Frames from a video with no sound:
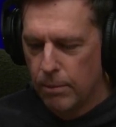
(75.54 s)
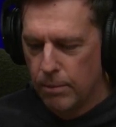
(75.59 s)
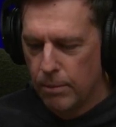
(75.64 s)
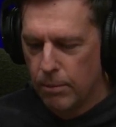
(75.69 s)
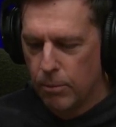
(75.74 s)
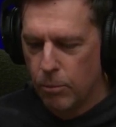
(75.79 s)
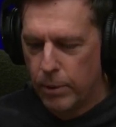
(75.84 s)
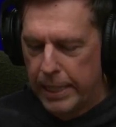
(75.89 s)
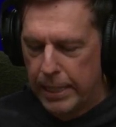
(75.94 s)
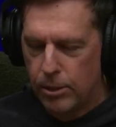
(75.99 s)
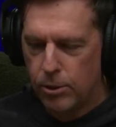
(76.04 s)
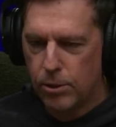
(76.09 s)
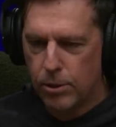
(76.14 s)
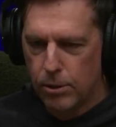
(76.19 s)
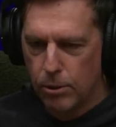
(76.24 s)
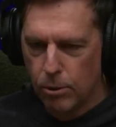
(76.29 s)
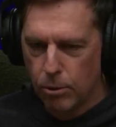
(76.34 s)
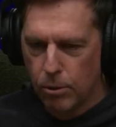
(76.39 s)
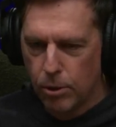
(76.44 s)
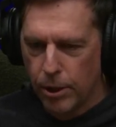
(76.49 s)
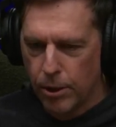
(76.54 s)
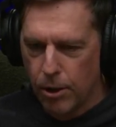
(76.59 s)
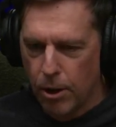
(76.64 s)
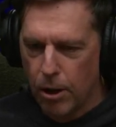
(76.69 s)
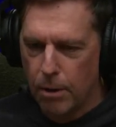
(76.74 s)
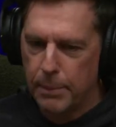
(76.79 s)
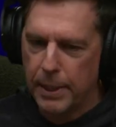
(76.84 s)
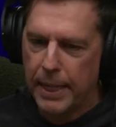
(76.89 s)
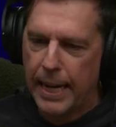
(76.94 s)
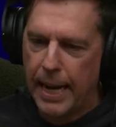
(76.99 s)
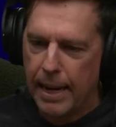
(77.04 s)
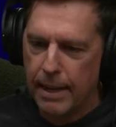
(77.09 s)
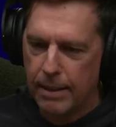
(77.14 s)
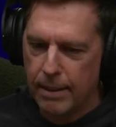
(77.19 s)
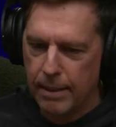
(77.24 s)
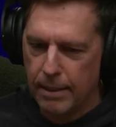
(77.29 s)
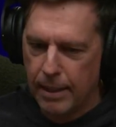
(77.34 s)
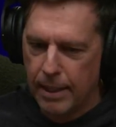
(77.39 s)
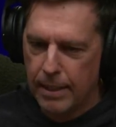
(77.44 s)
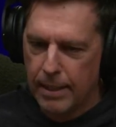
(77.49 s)
reached nuclear
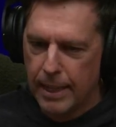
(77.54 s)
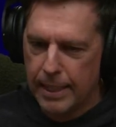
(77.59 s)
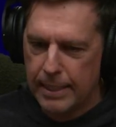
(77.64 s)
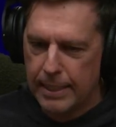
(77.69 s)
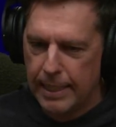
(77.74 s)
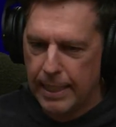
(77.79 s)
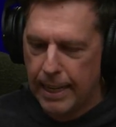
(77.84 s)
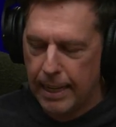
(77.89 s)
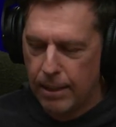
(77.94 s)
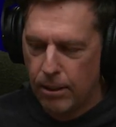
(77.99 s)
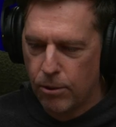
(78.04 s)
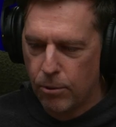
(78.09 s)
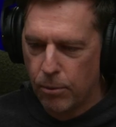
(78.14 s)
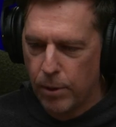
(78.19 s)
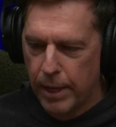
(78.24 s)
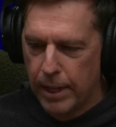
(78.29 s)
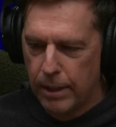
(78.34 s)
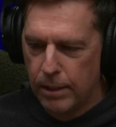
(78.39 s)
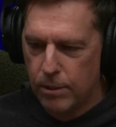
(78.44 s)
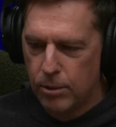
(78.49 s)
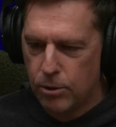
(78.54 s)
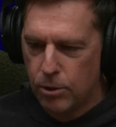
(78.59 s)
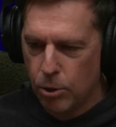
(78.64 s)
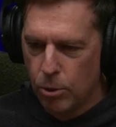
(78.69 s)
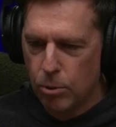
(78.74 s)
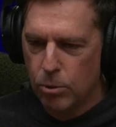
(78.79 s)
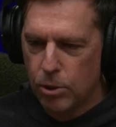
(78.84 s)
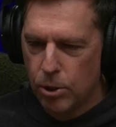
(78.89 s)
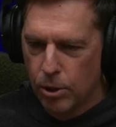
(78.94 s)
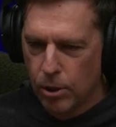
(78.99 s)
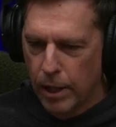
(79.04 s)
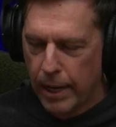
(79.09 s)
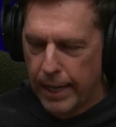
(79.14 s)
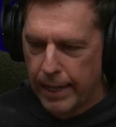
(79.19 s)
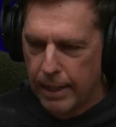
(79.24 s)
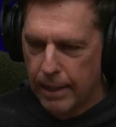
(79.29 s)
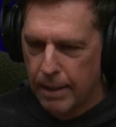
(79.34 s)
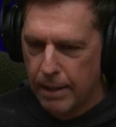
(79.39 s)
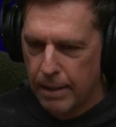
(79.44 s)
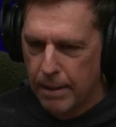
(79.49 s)
Armageddon in 1983 due to like